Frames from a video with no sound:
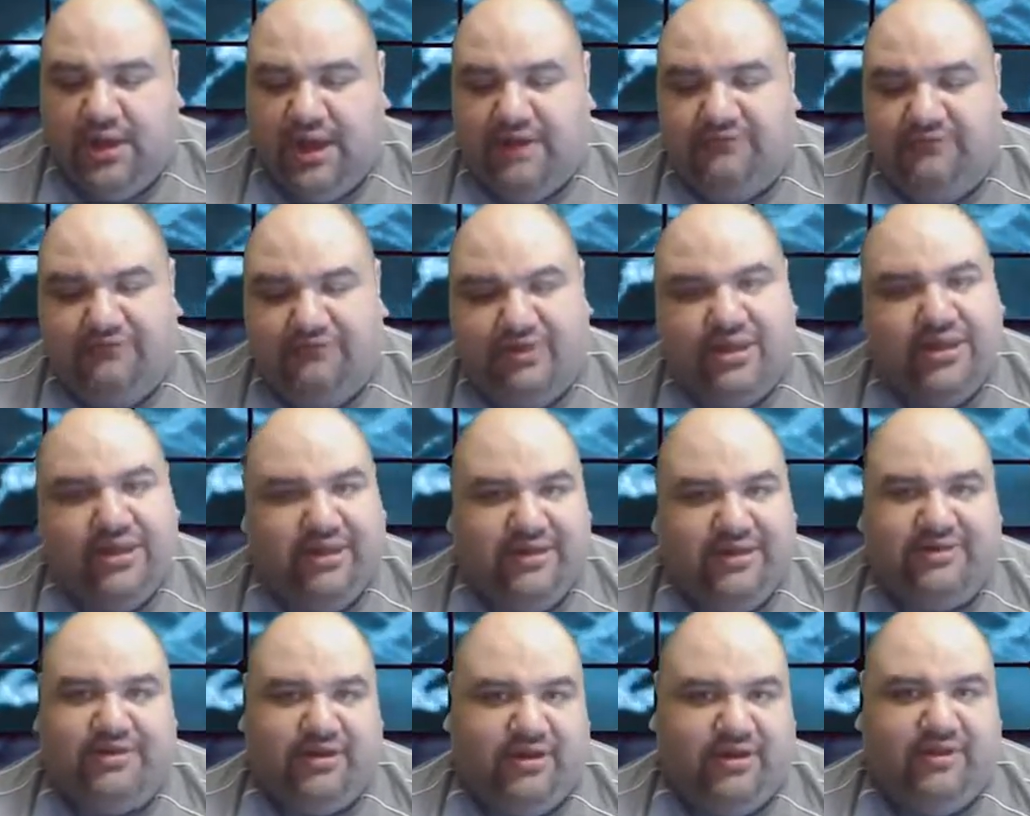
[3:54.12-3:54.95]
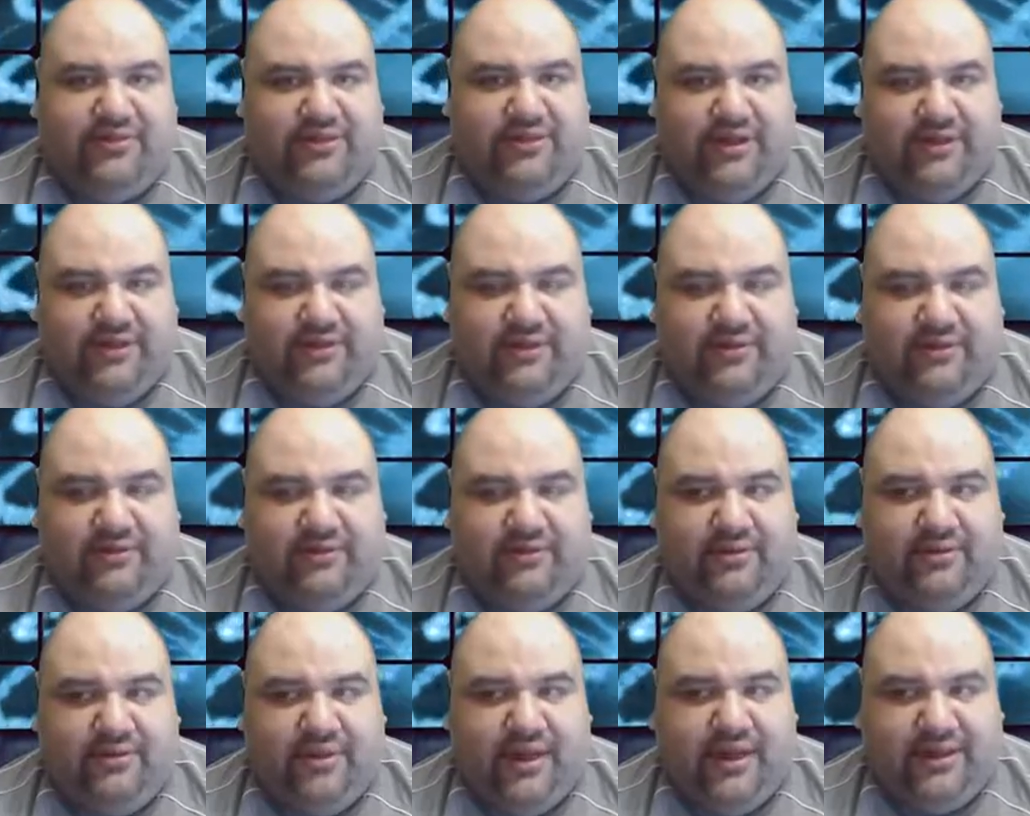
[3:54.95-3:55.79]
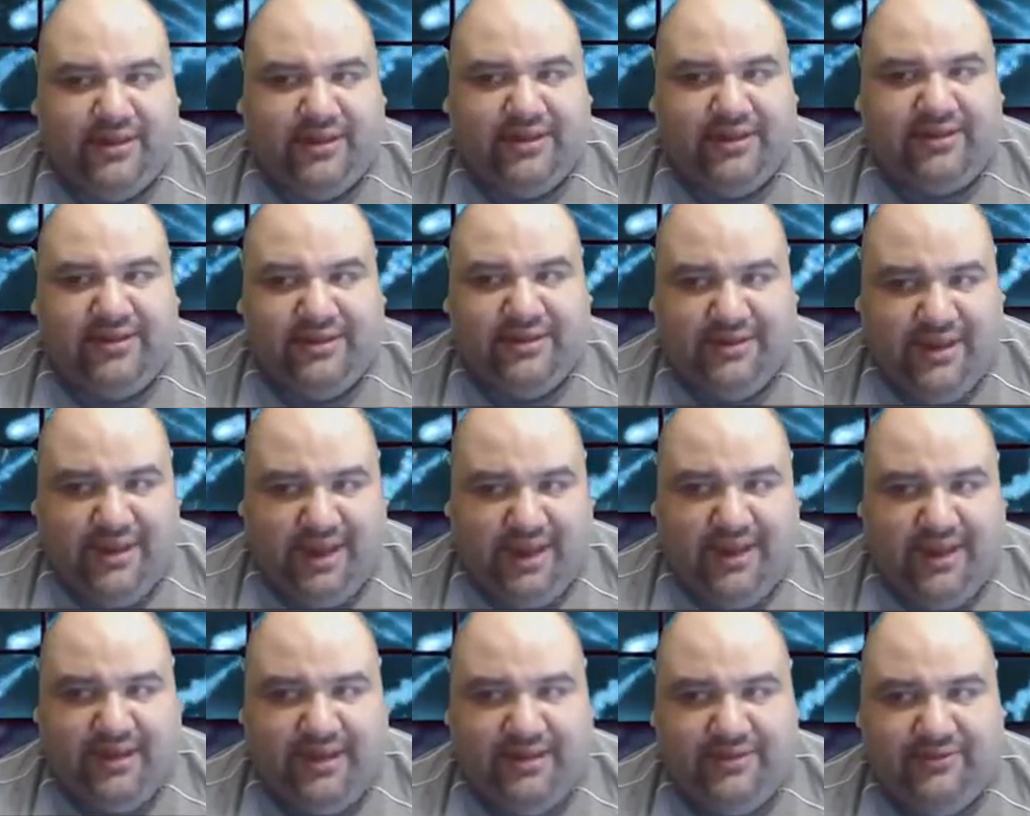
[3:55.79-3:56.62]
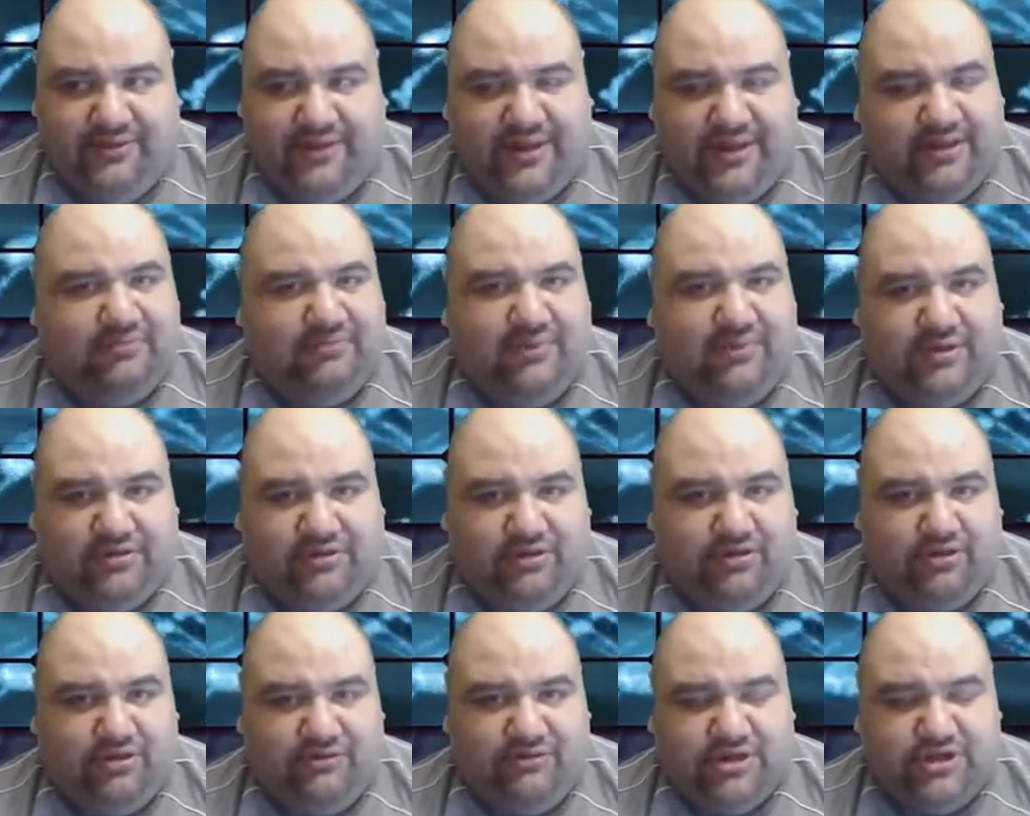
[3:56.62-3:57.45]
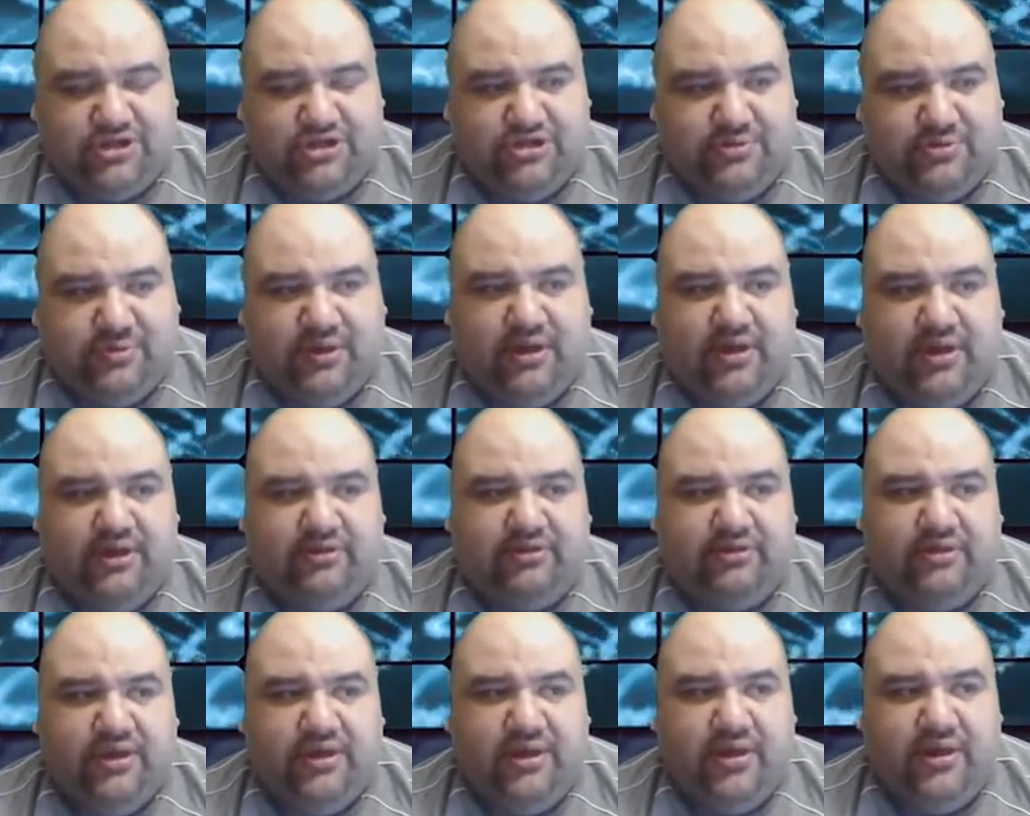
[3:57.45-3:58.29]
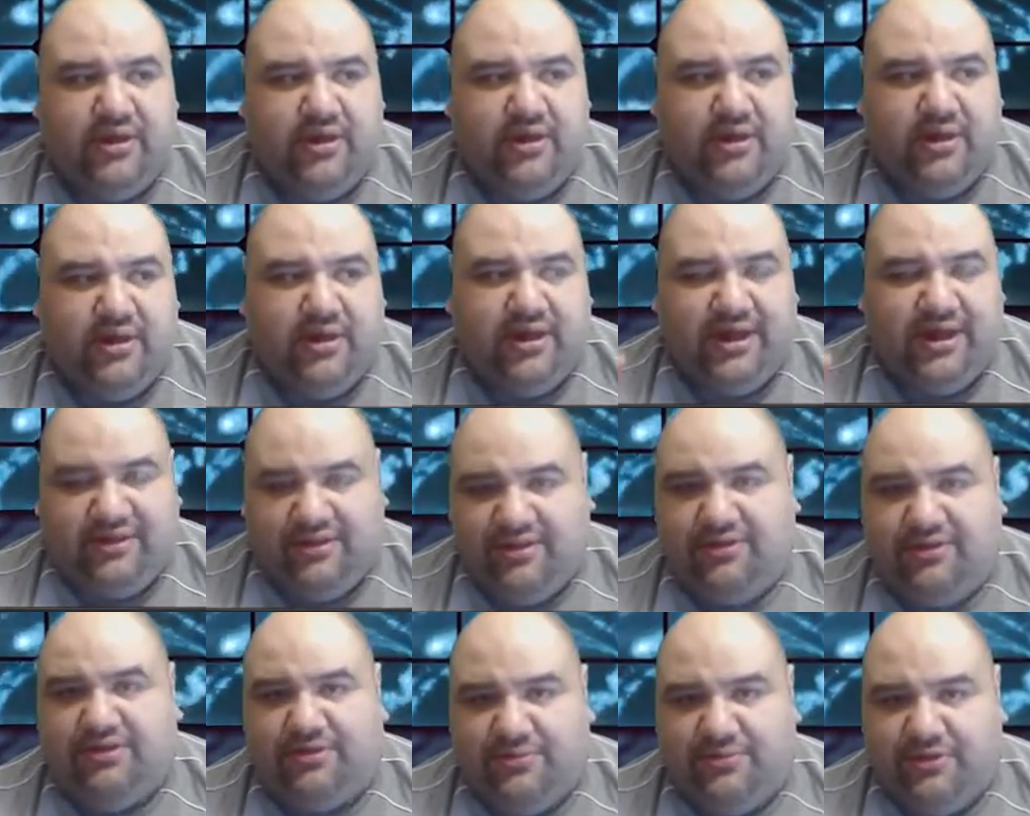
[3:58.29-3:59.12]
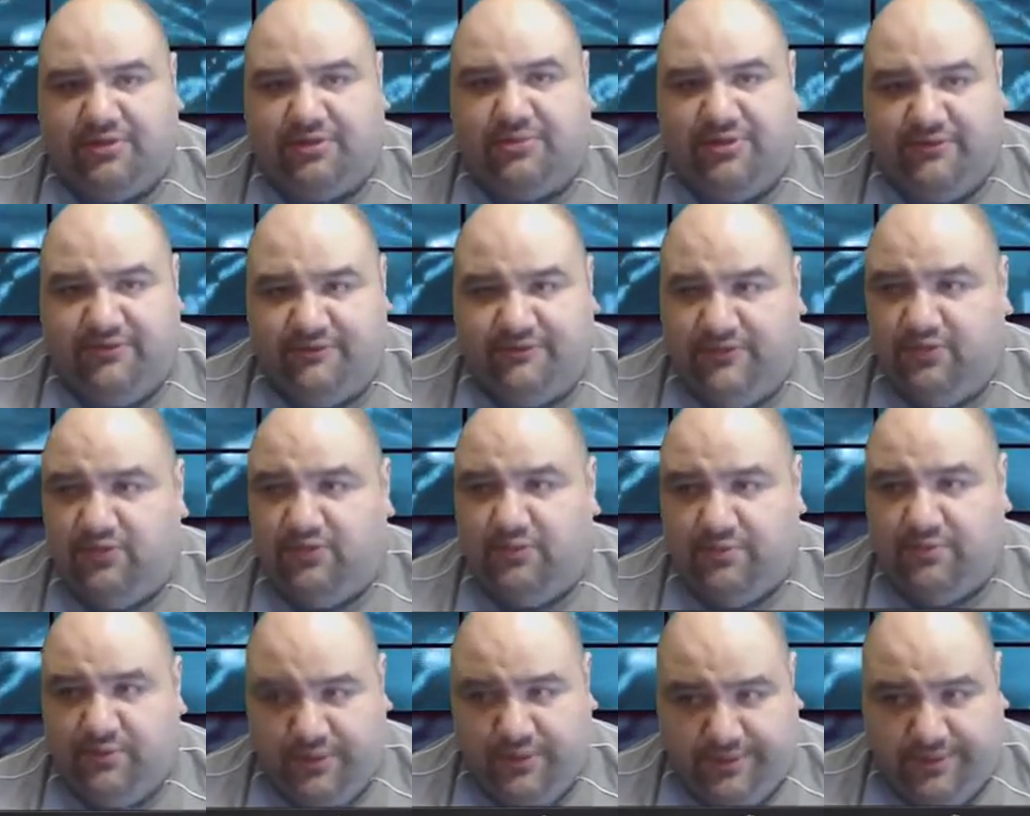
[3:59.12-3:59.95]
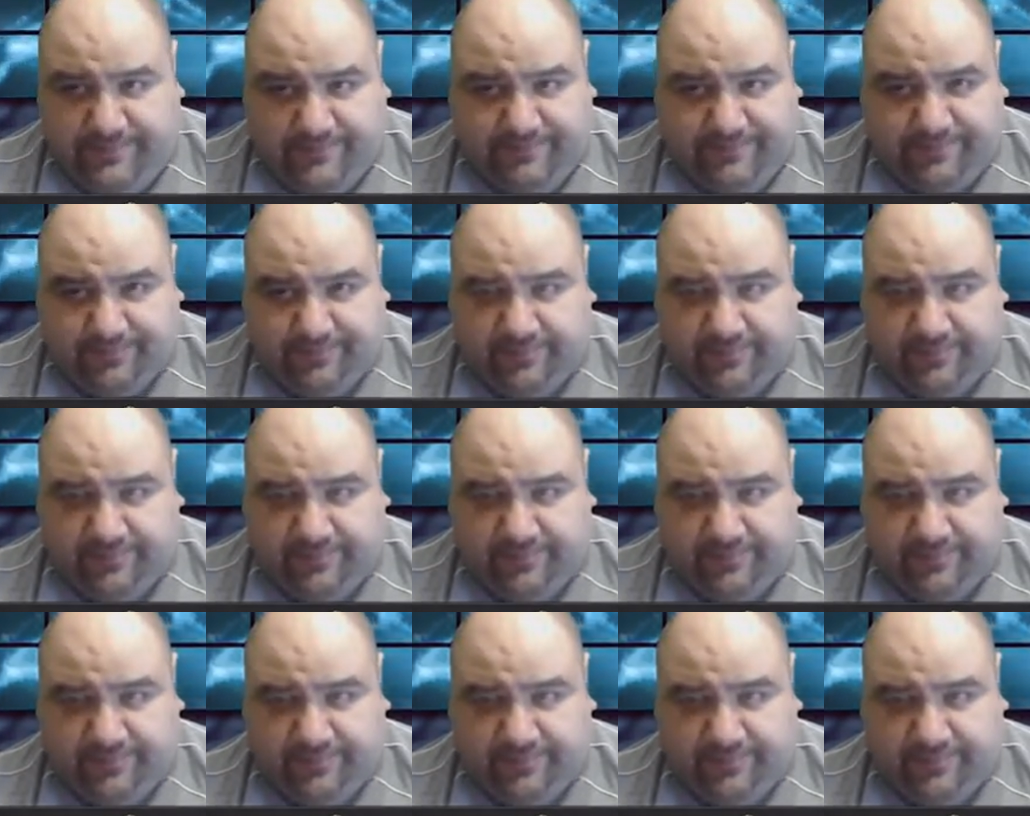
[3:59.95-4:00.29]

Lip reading: it really is a good thing at the end of the day that these monsters are original, because Godzilla is supposed to be the focal point.